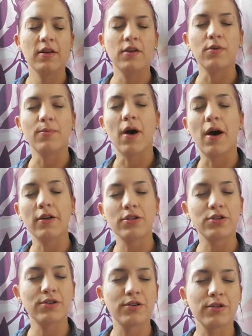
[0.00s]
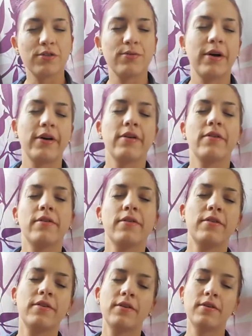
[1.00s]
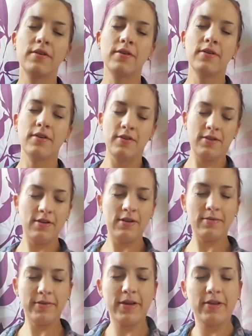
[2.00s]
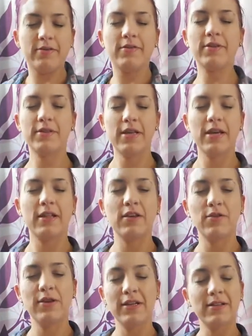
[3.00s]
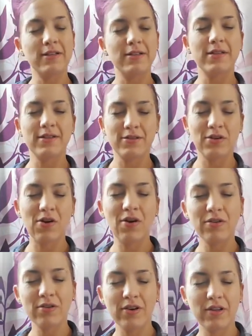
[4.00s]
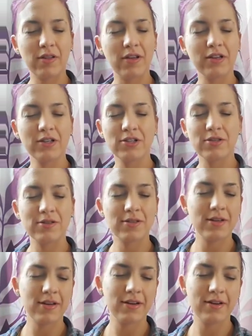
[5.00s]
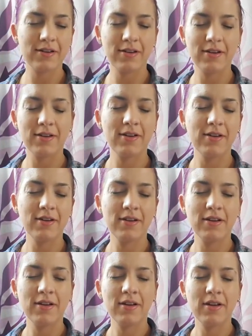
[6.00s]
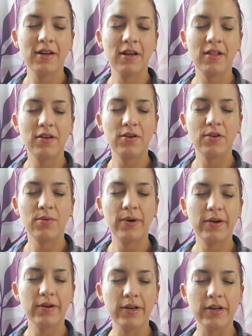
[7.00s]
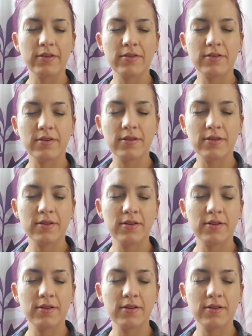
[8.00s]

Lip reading: Your posture as well. I'm not saying that you need to sit tall or anything, just a little awareness.